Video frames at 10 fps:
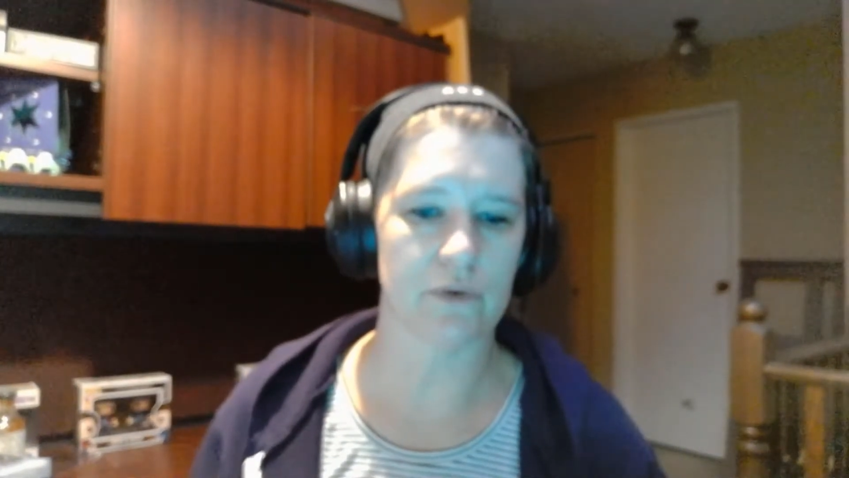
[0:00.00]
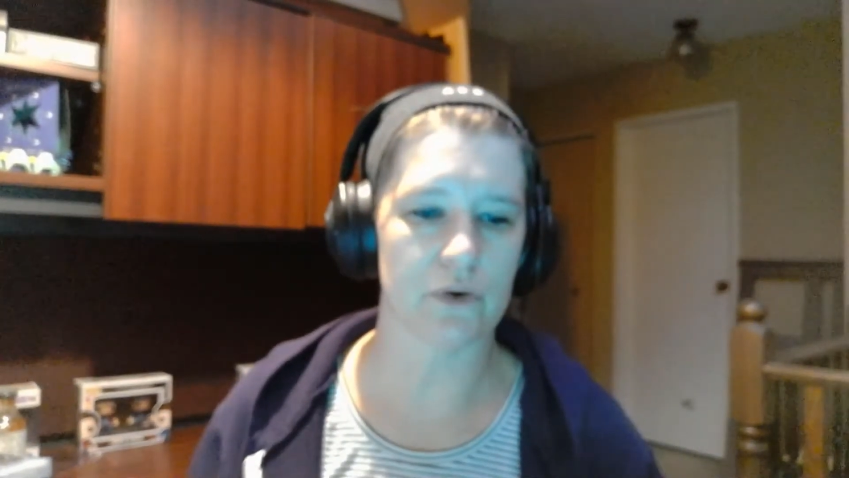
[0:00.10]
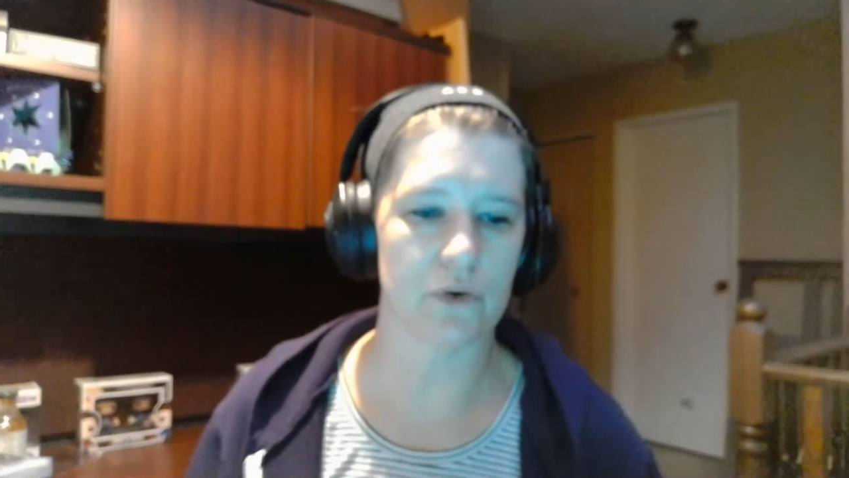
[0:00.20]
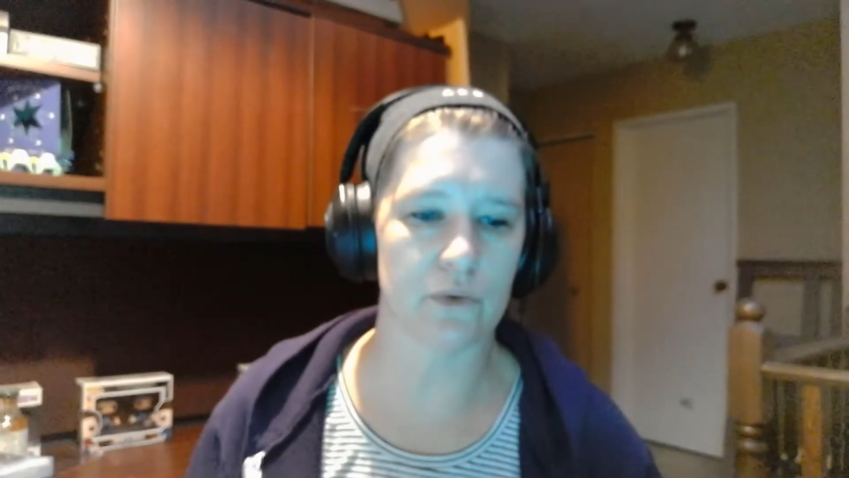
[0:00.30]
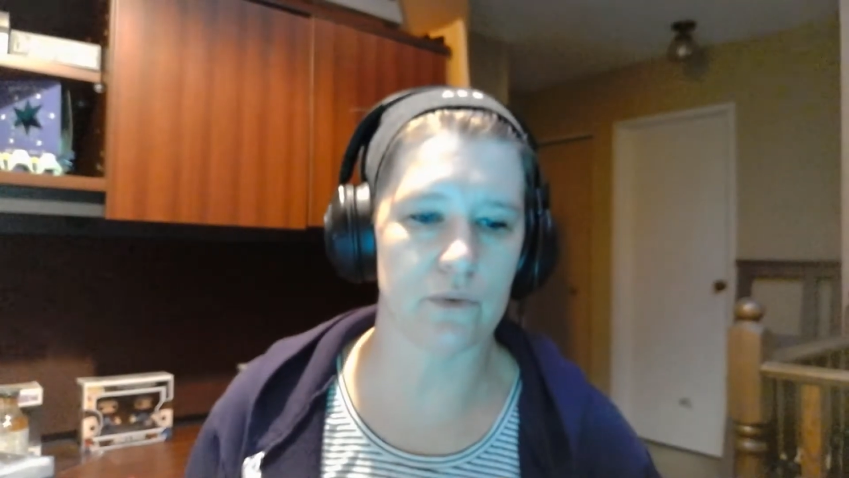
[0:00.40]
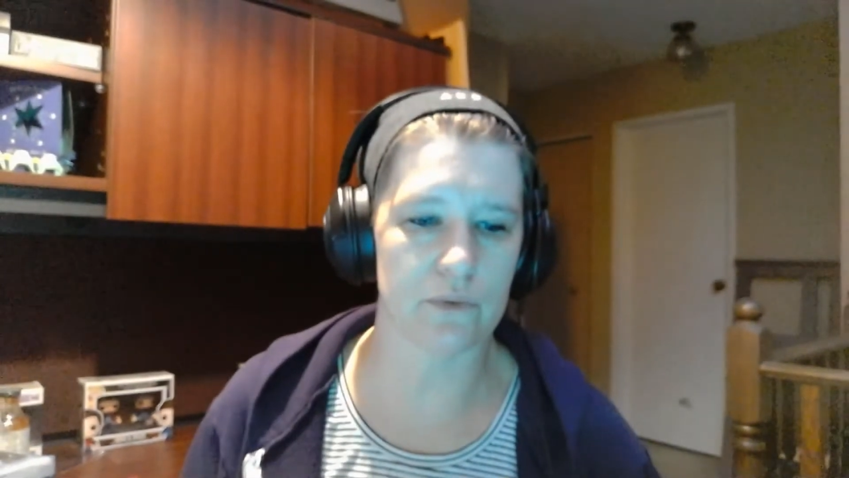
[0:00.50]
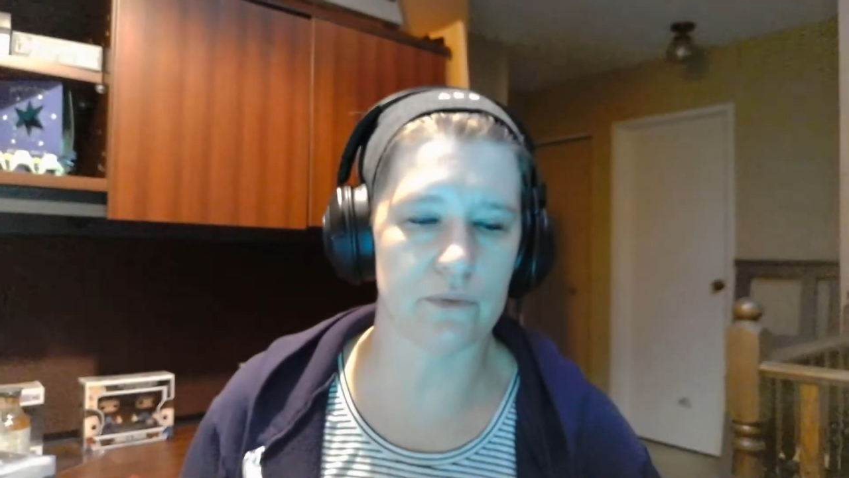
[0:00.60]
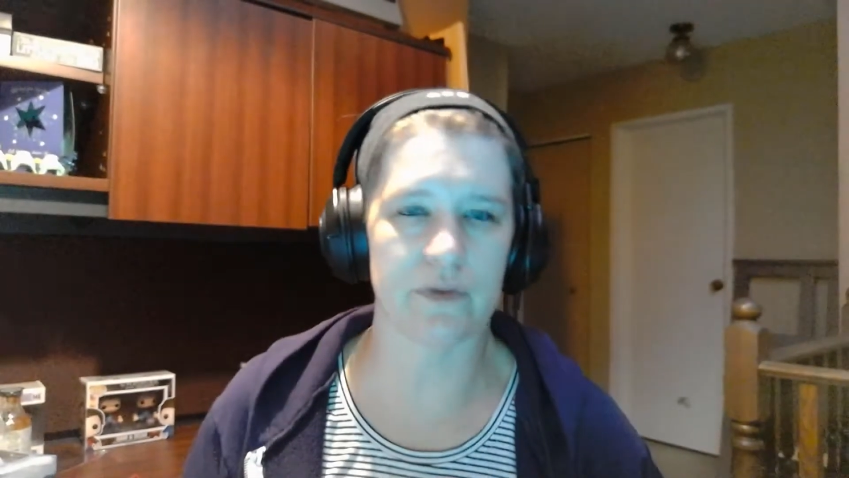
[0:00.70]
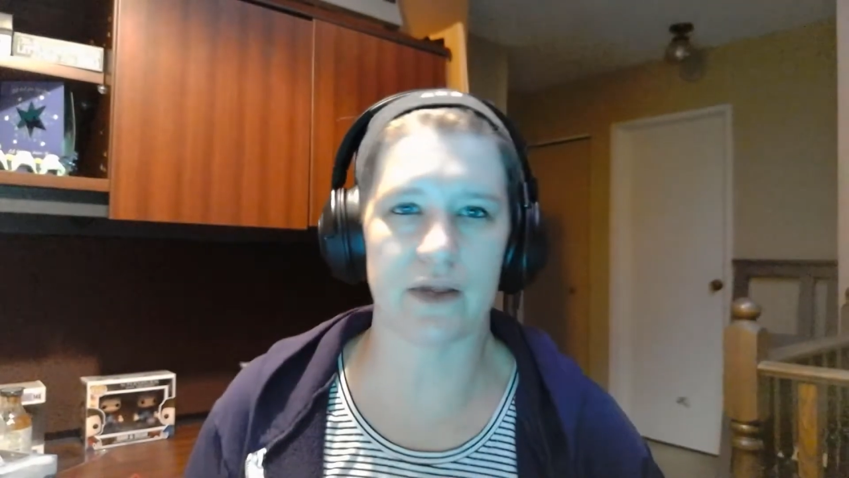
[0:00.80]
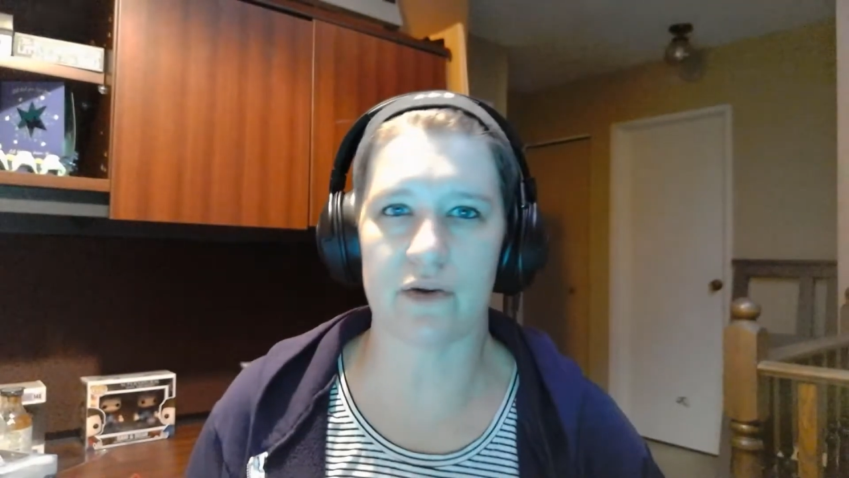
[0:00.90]
who
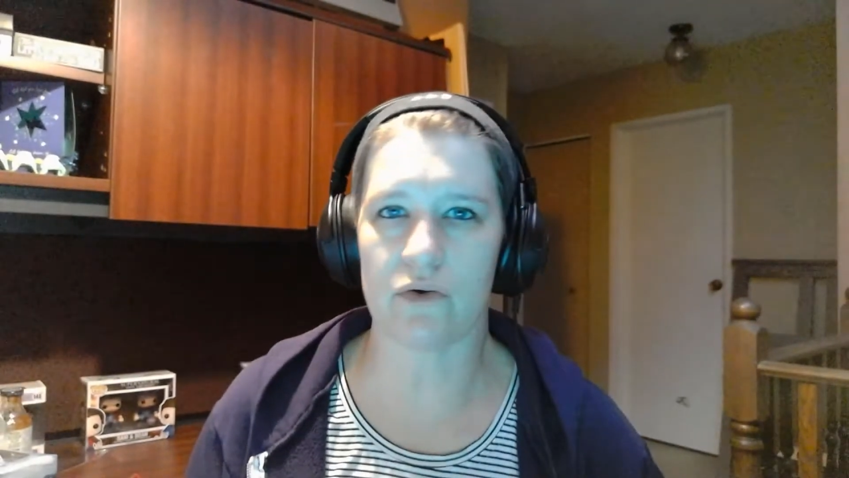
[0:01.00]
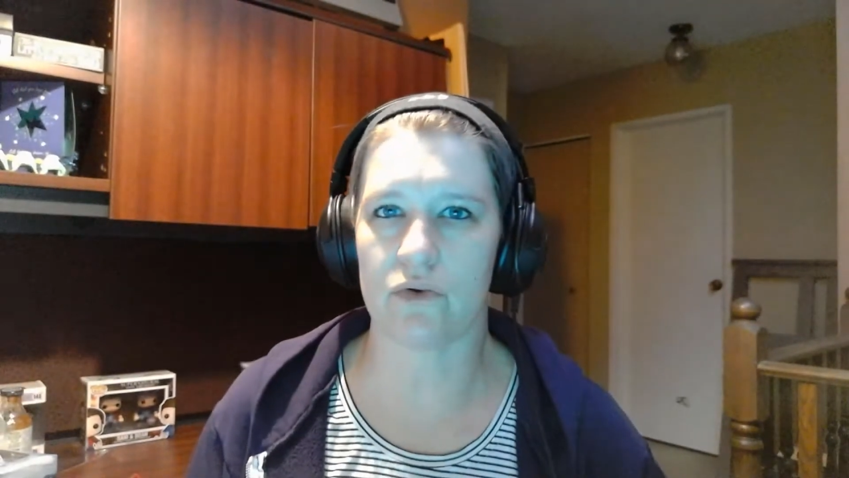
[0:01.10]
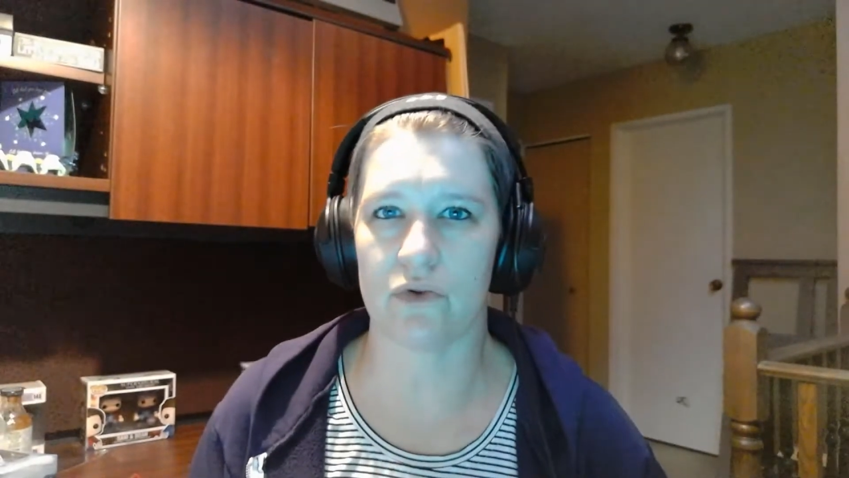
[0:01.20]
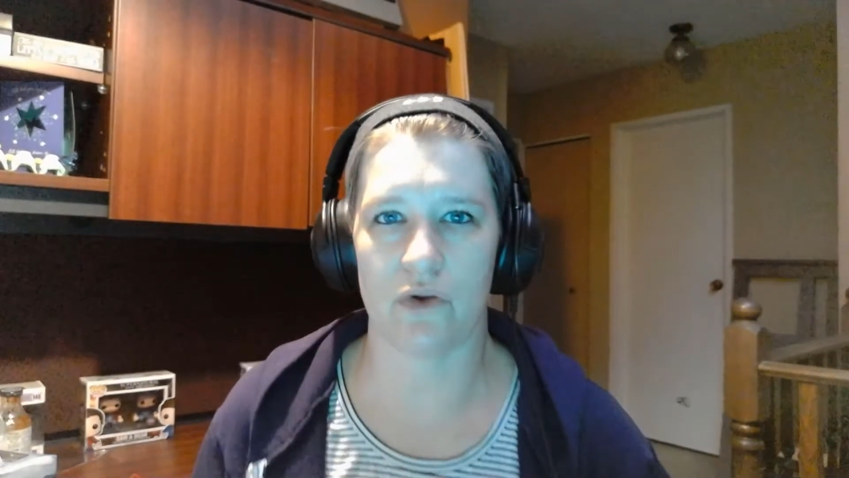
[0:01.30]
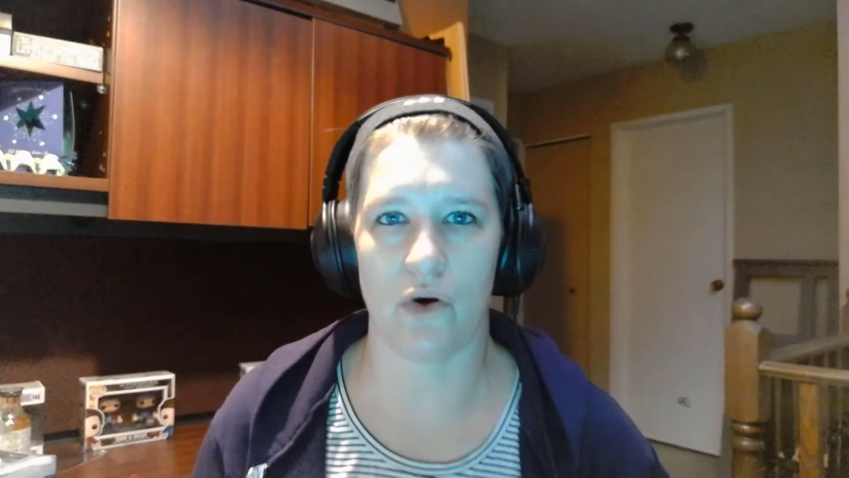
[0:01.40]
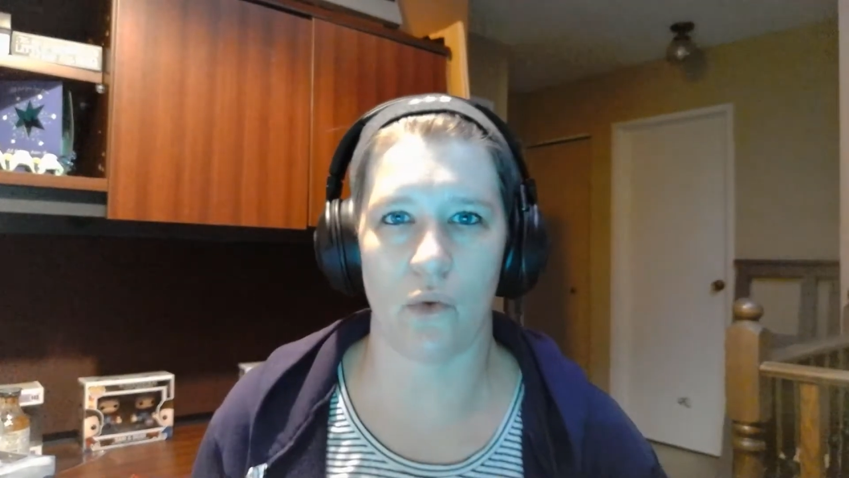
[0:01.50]
they don't know